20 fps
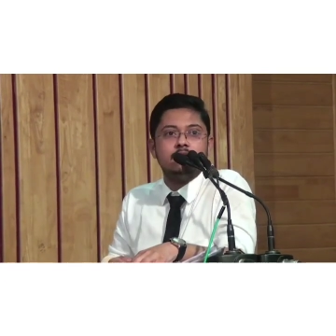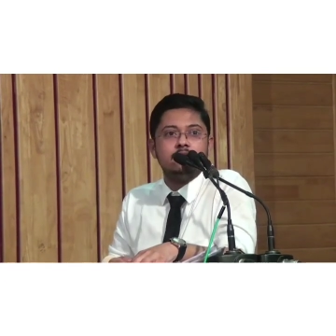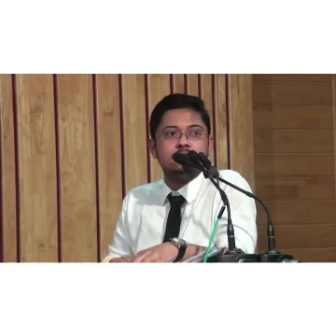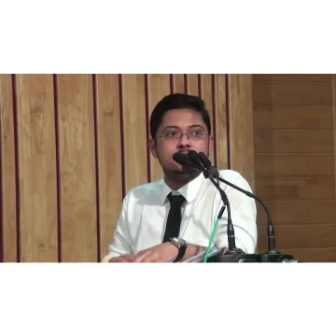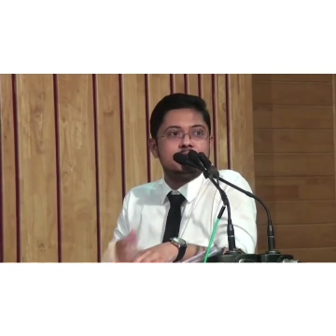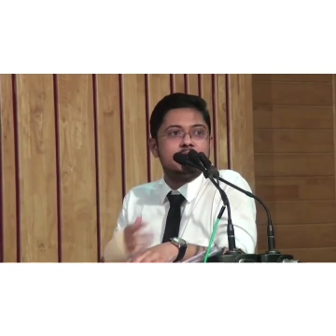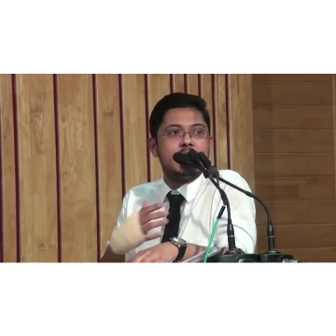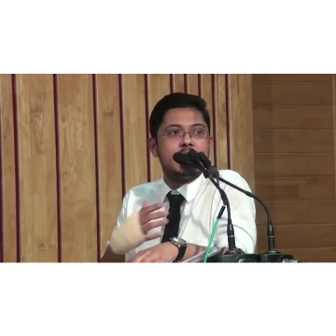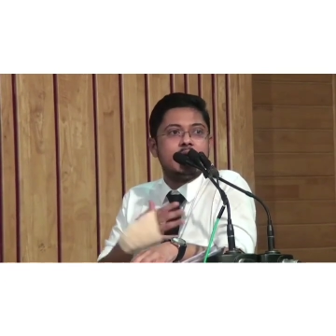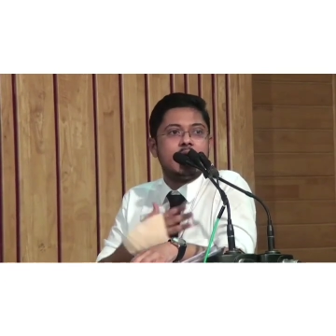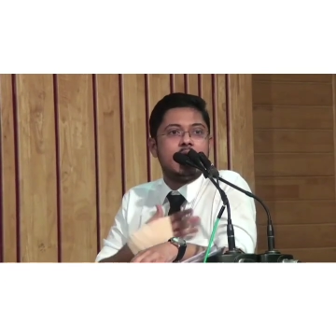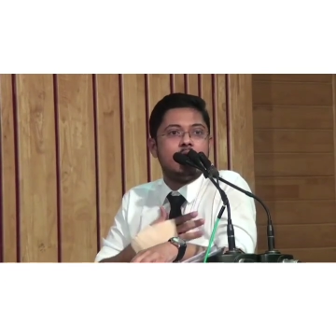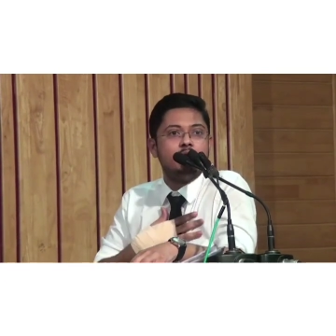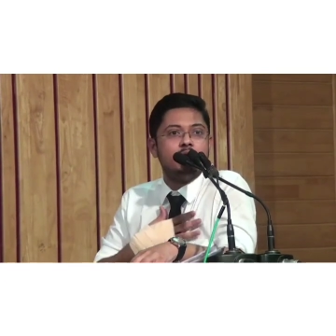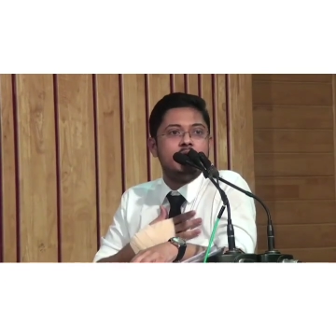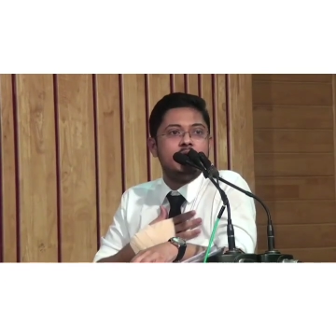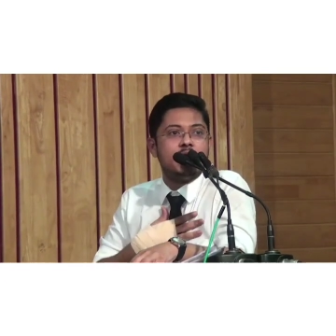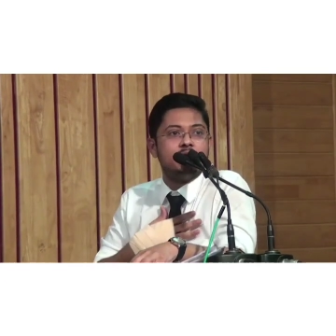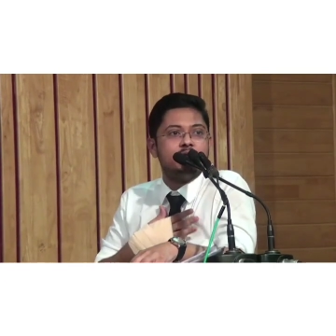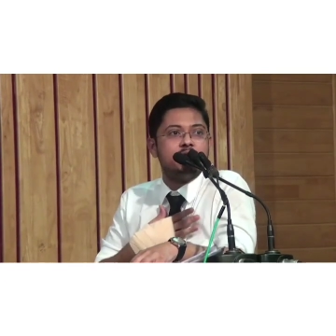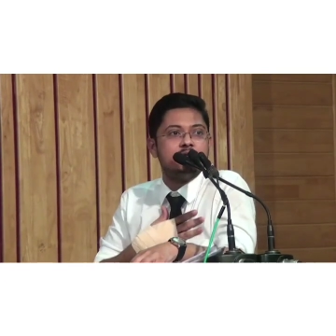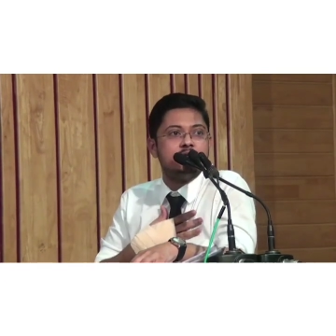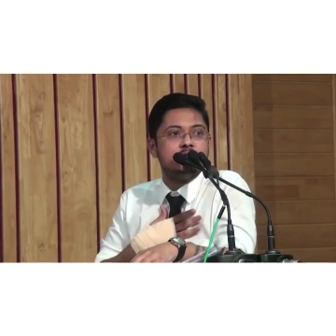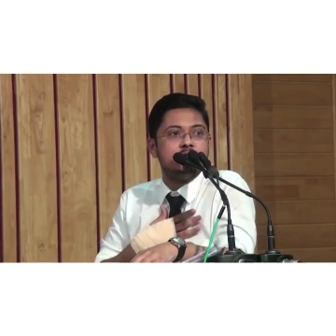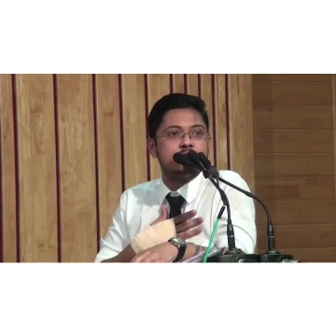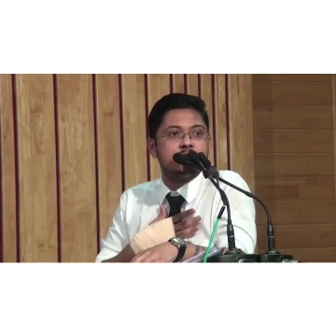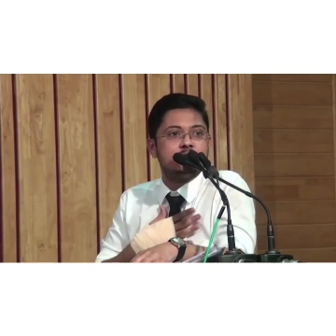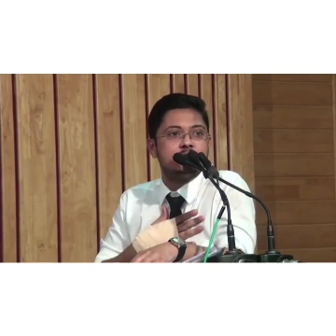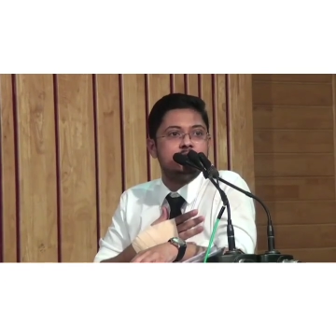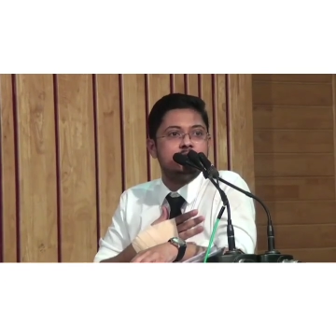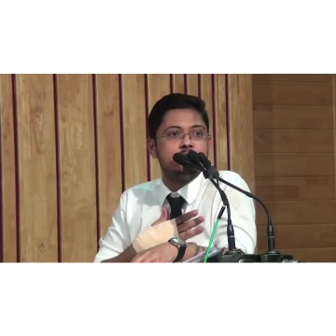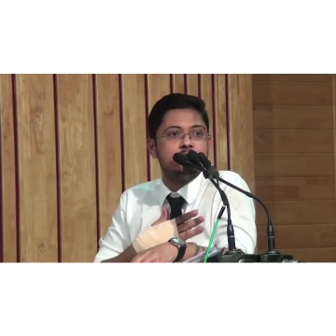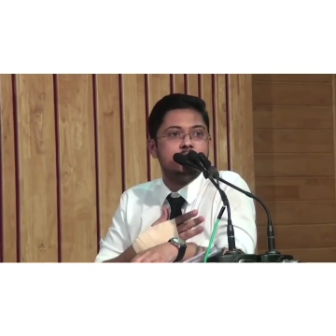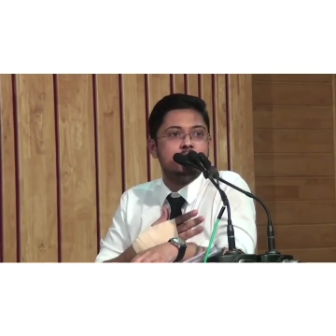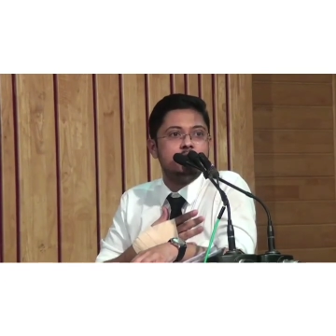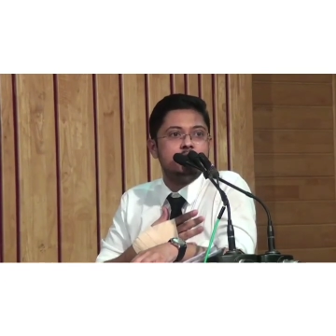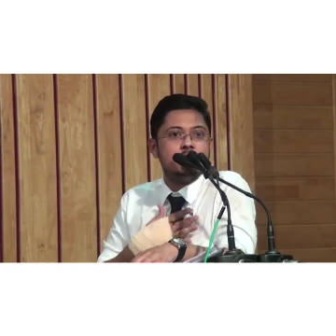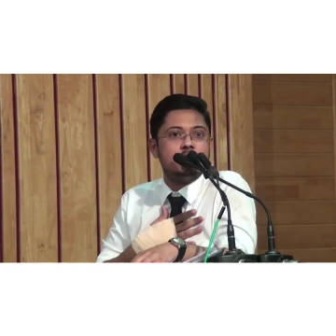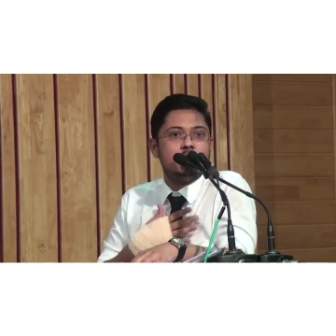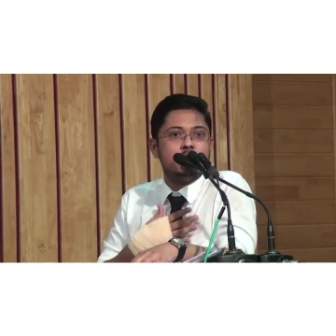Just like how we have diseases in
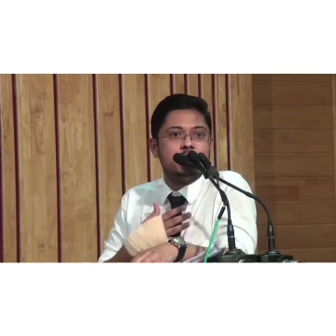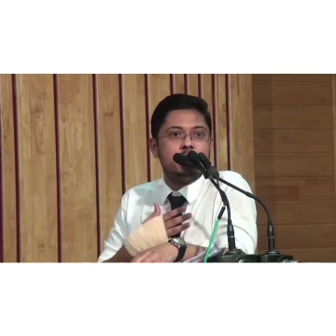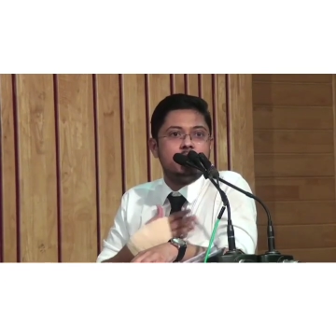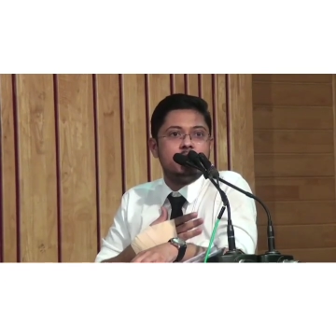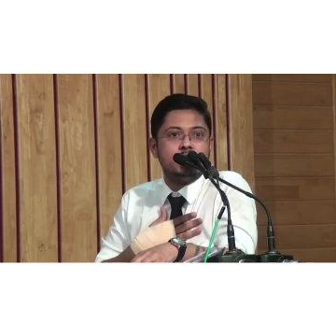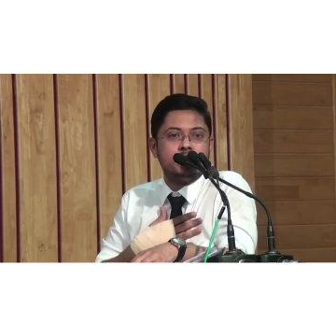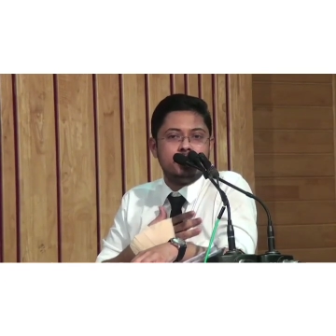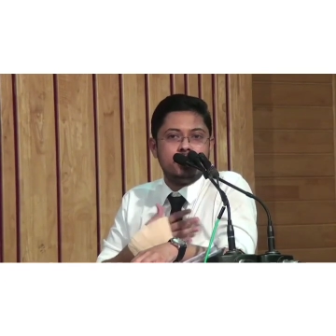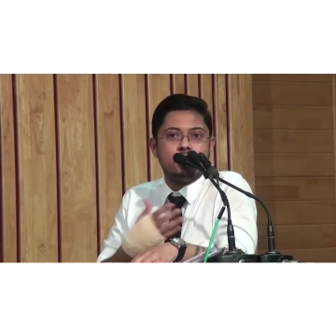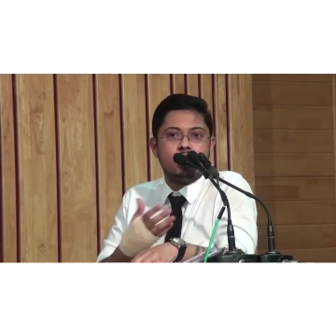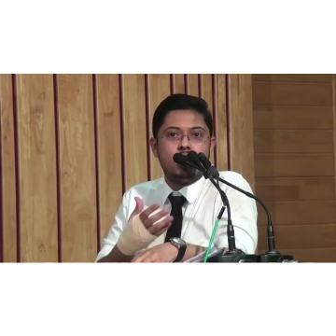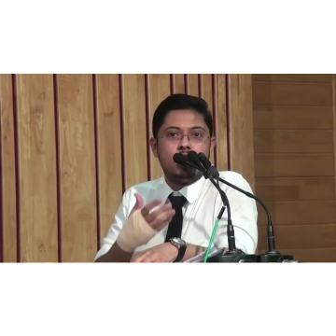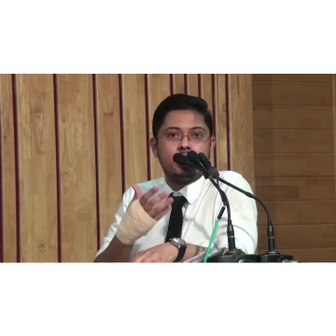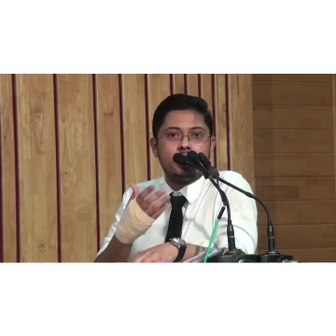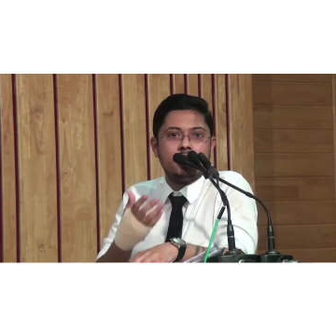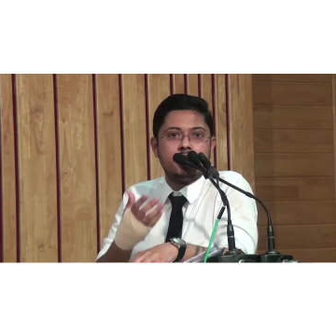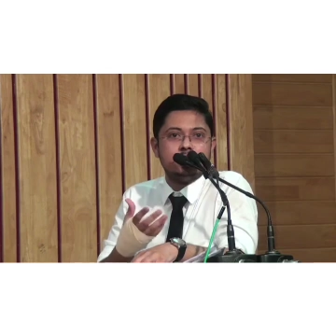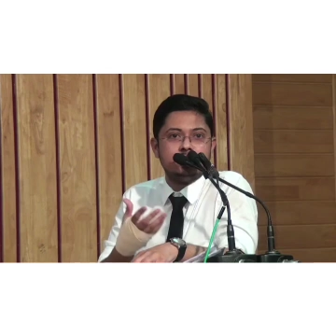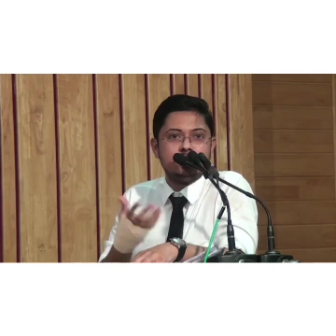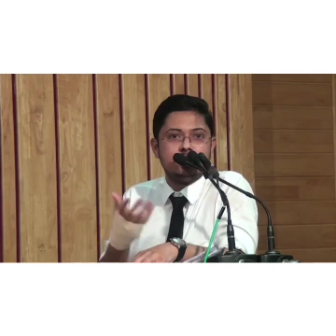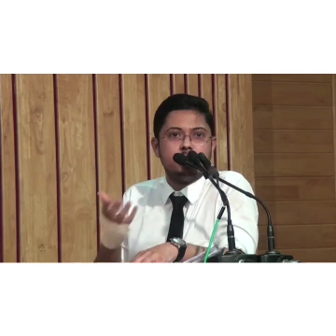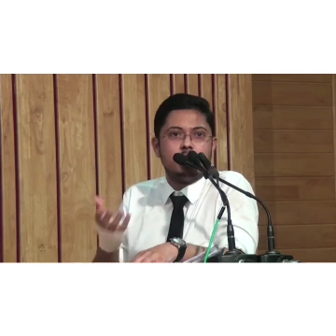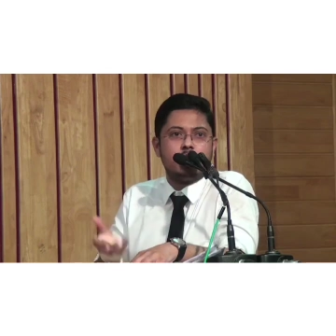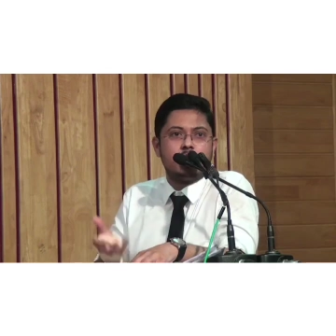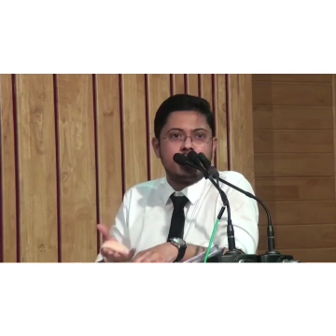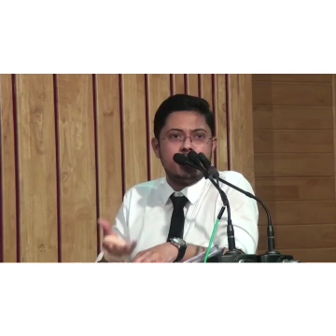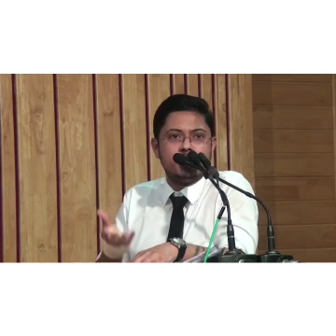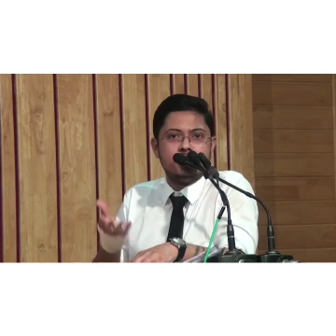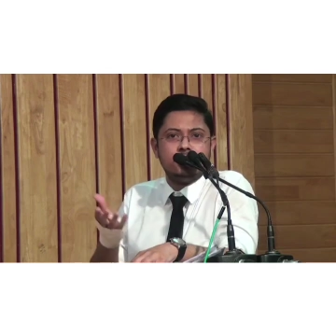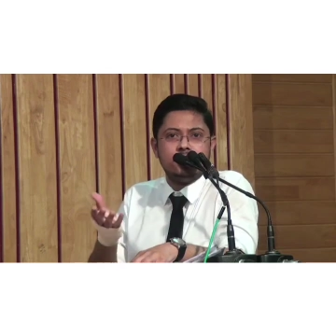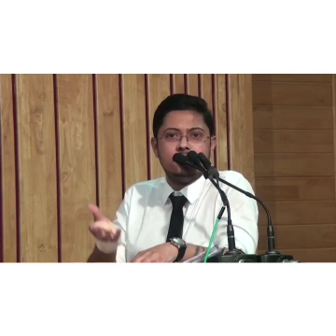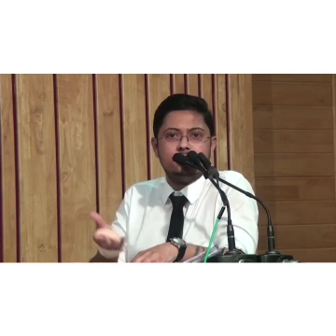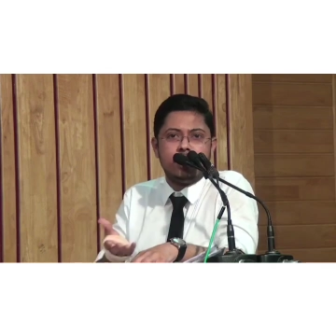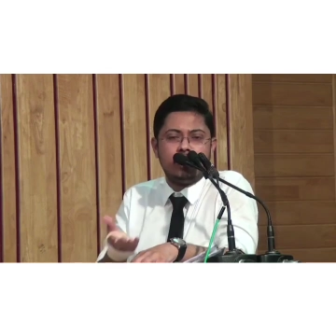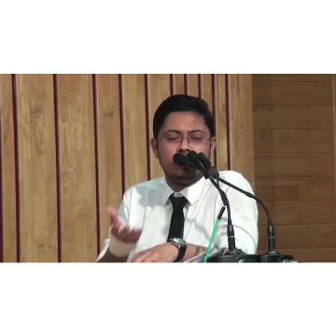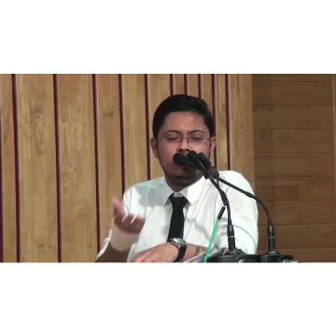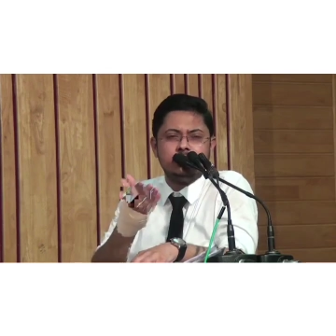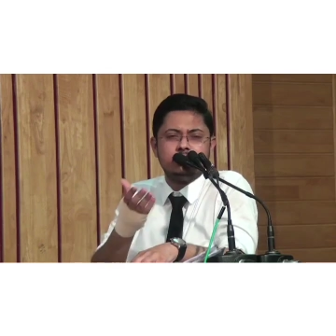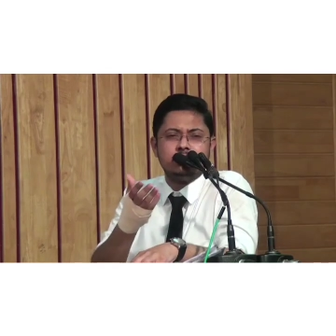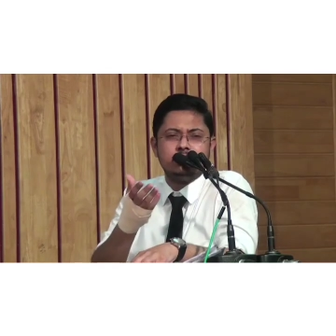an organism, organelle,
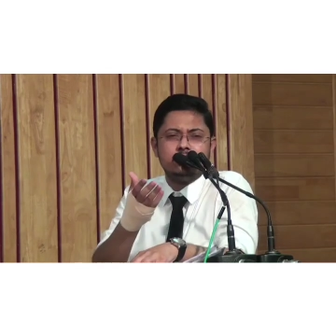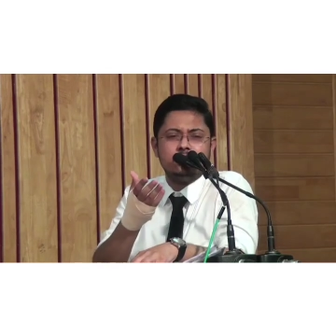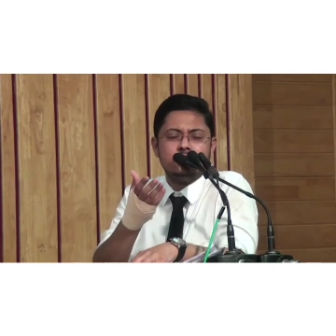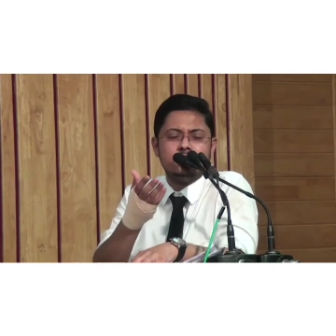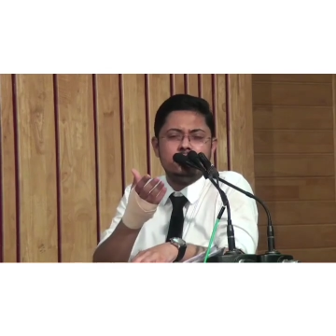biology.